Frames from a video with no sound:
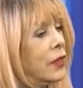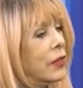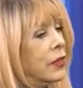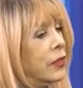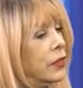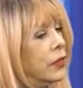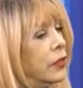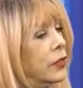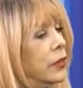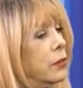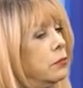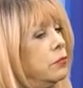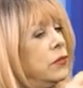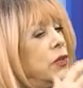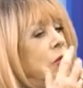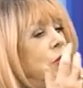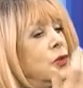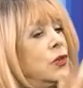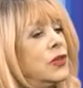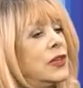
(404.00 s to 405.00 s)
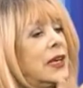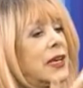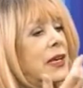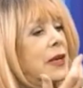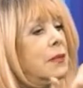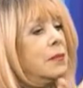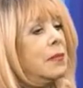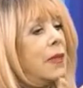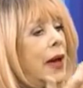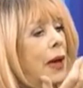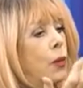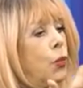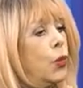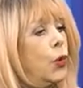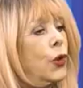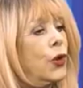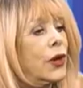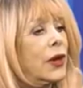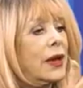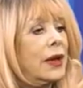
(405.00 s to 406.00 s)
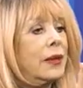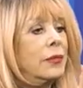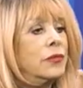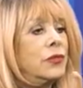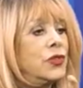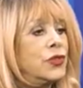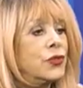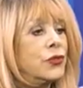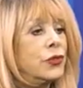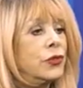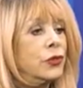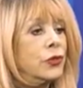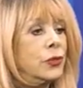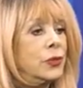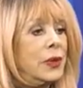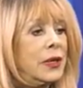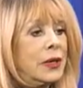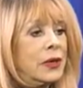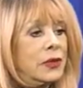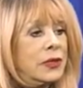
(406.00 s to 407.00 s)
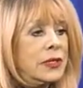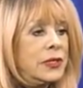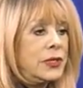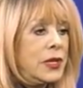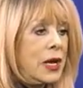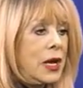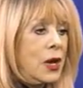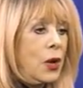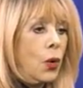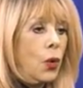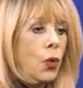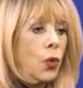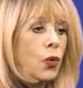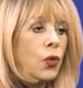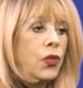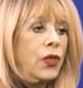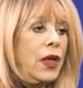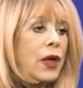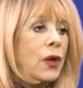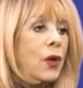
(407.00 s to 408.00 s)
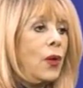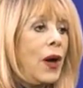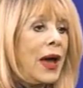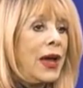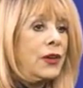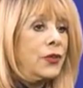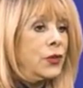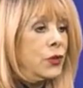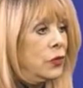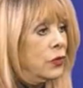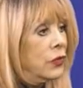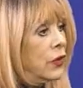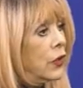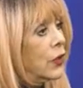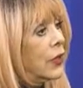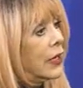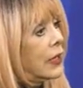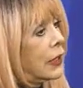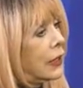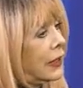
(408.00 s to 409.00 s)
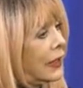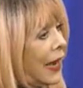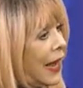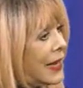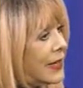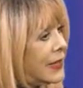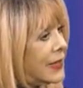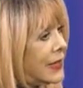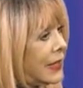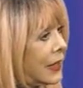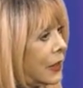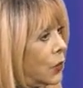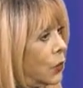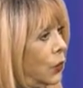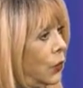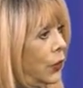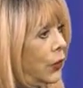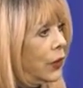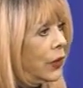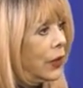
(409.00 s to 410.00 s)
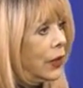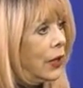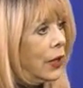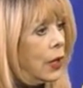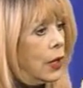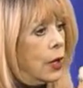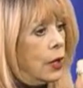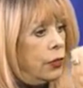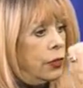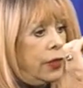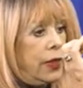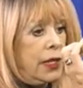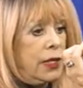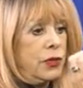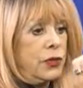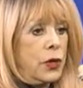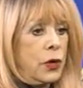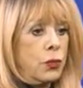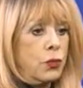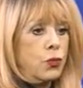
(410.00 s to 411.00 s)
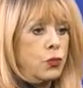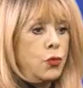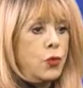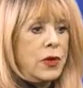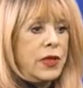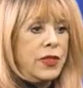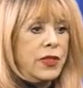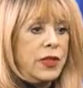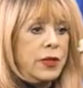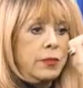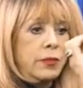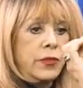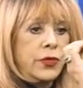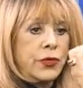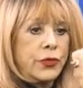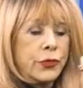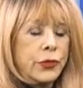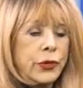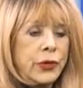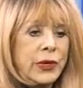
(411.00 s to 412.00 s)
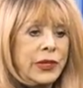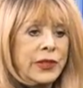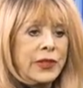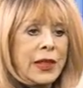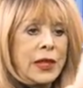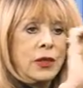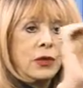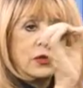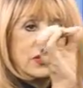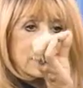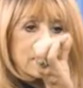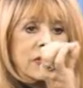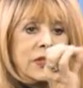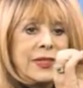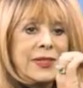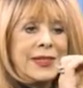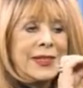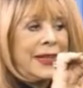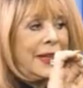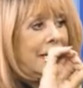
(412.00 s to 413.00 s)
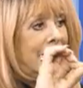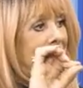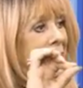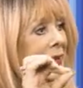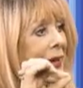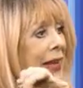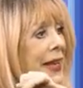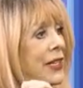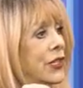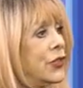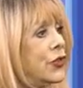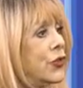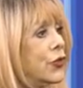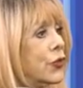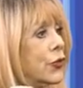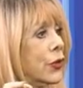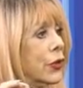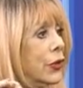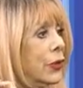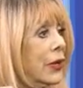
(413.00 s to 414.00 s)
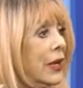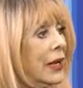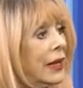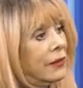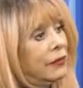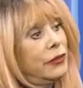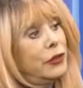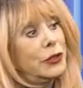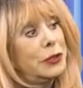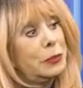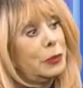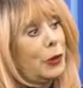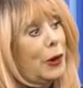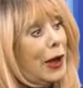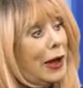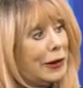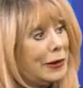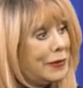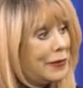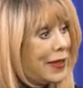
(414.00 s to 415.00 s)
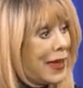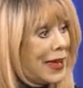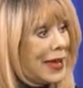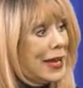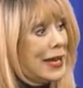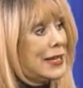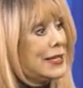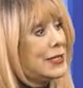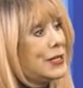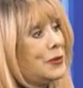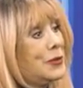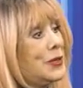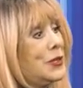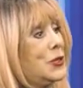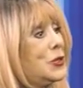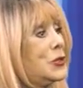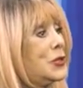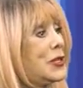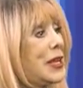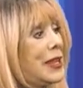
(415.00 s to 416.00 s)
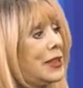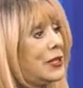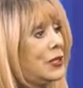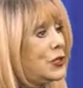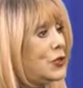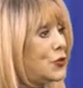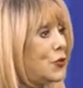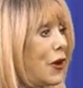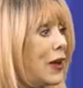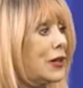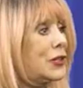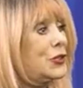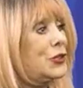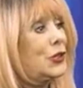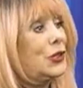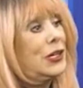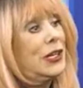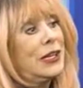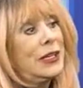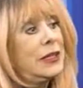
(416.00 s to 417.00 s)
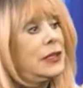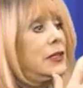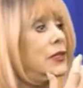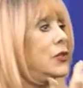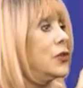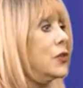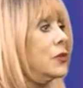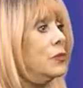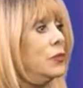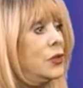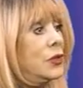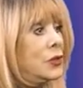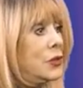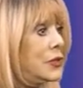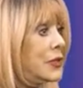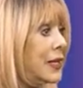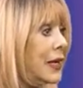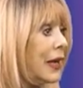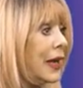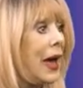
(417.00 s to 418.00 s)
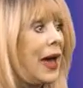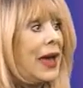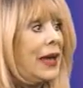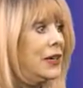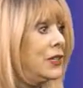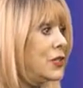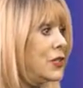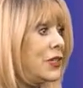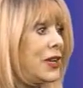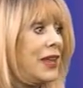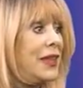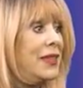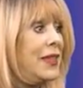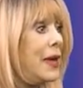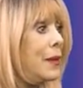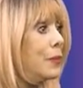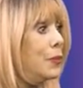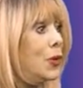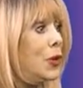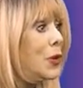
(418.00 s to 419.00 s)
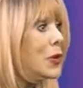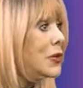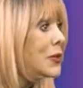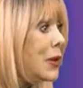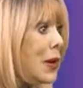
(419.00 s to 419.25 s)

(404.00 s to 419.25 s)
the music in my work comes through because although I do very classic work, there's a rhythm through it that you can see it laced through. I'm very proud of that. So when you say the structure is the music, I understand that